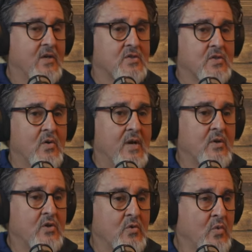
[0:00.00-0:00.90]
So
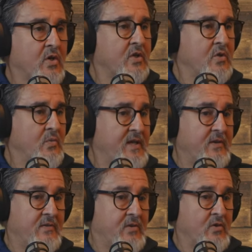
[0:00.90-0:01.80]
you work, you eat.
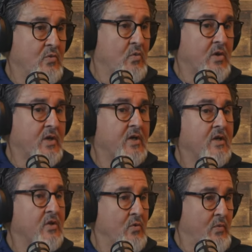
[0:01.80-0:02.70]
You work,
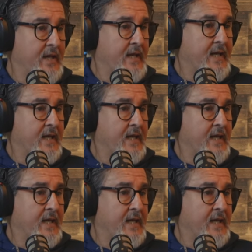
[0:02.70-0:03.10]
you win.